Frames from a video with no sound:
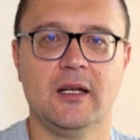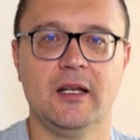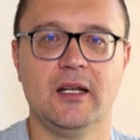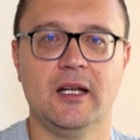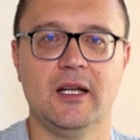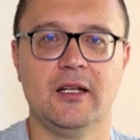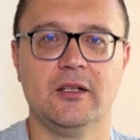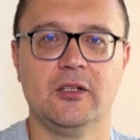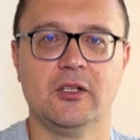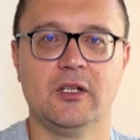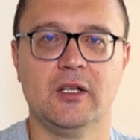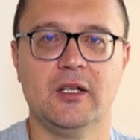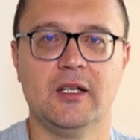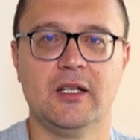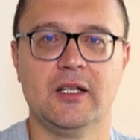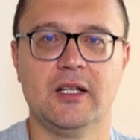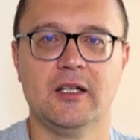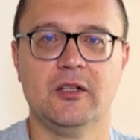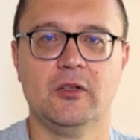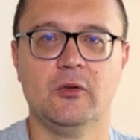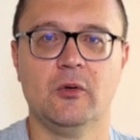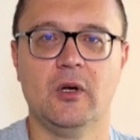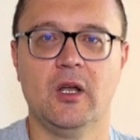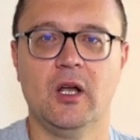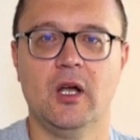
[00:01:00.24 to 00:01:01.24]
and turn it
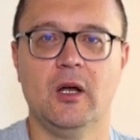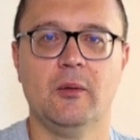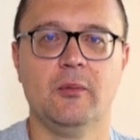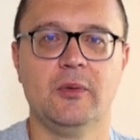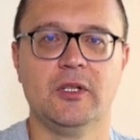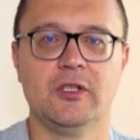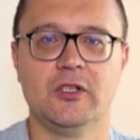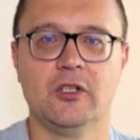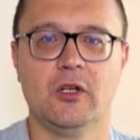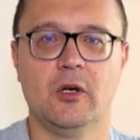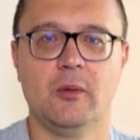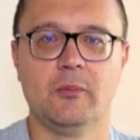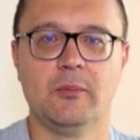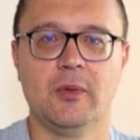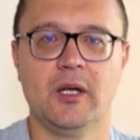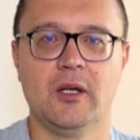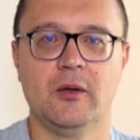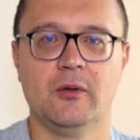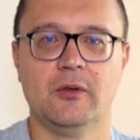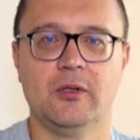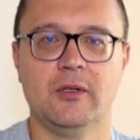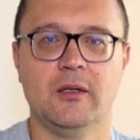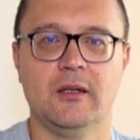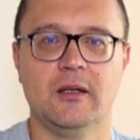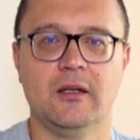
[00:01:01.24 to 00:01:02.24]
into a harmless
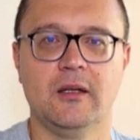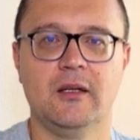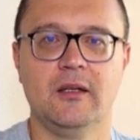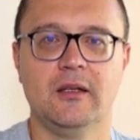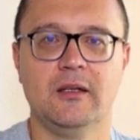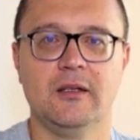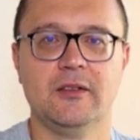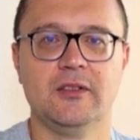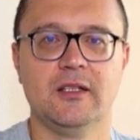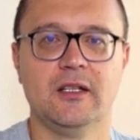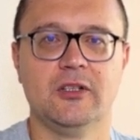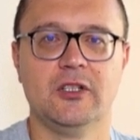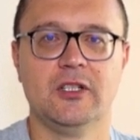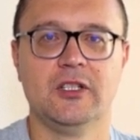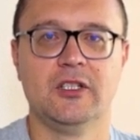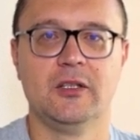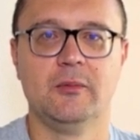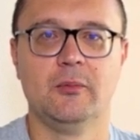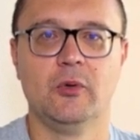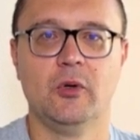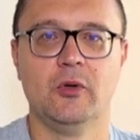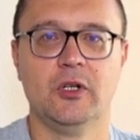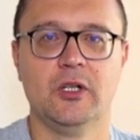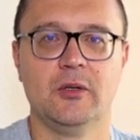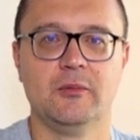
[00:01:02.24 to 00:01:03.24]
compound, such as
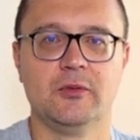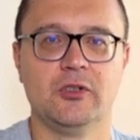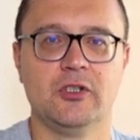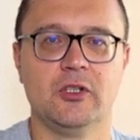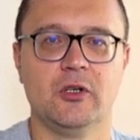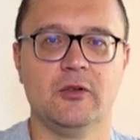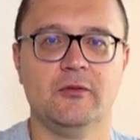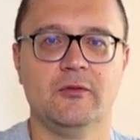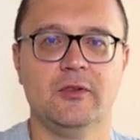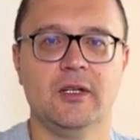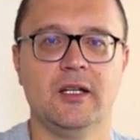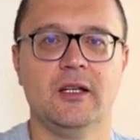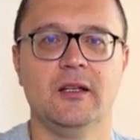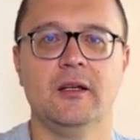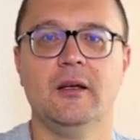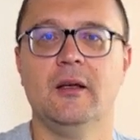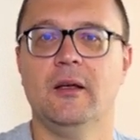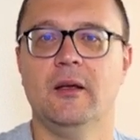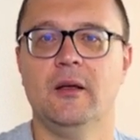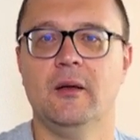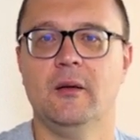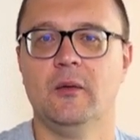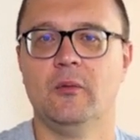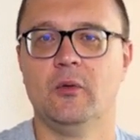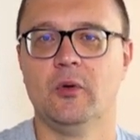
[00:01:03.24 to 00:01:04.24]
ammonium sulfate
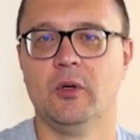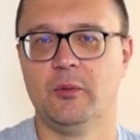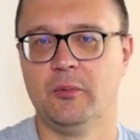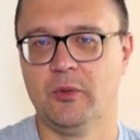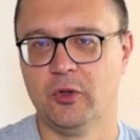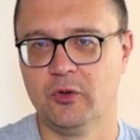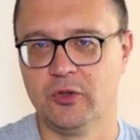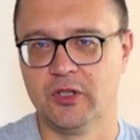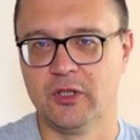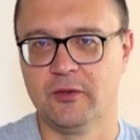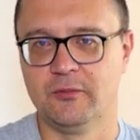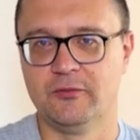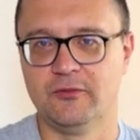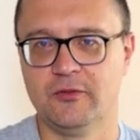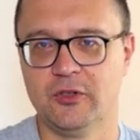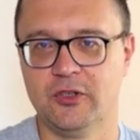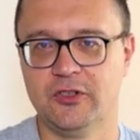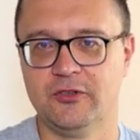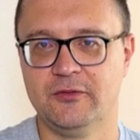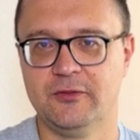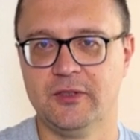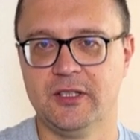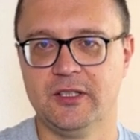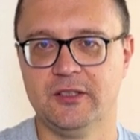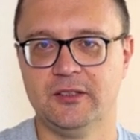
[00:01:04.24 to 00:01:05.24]
or ammonium
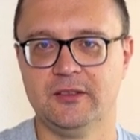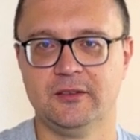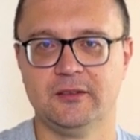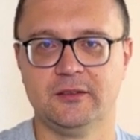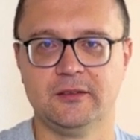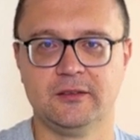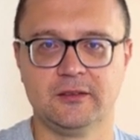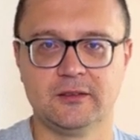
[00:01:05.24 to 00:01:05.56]
phosphate.